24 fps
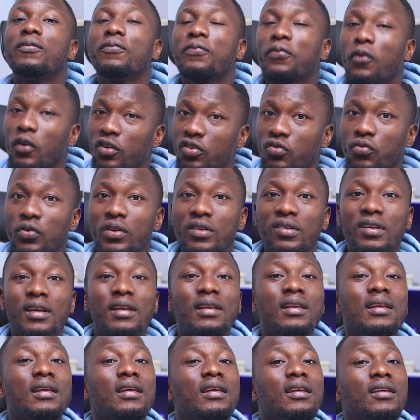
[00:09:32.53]
First
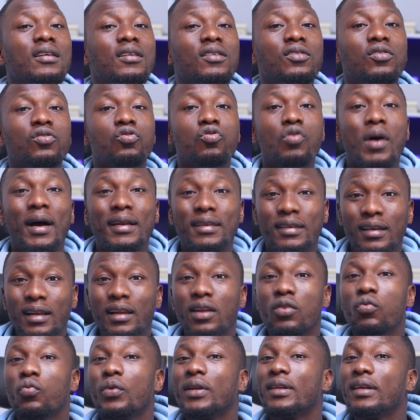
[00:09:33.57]
reason is you are
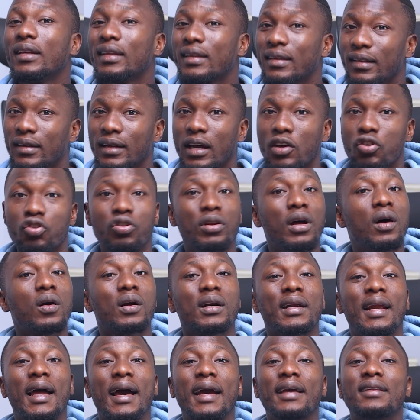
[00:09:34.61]
dealing with international
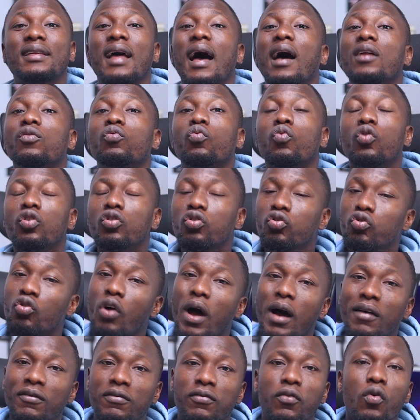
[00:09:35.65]
clients and want to
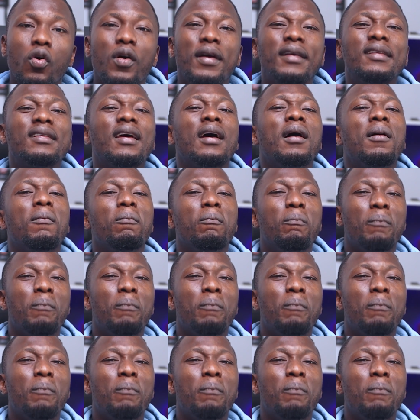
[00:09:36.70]
avoid